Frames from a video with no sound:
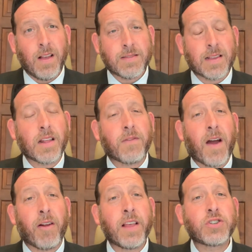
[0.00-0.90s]

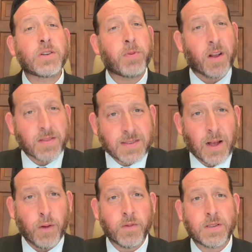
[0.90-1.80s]
solidify our relationship with
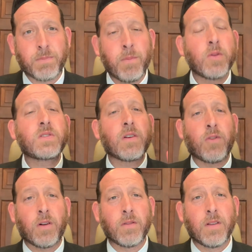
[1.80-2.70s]
ourselves, but most
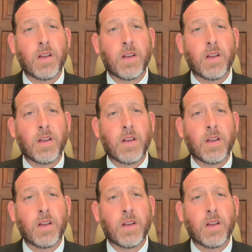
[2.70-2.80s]
of all,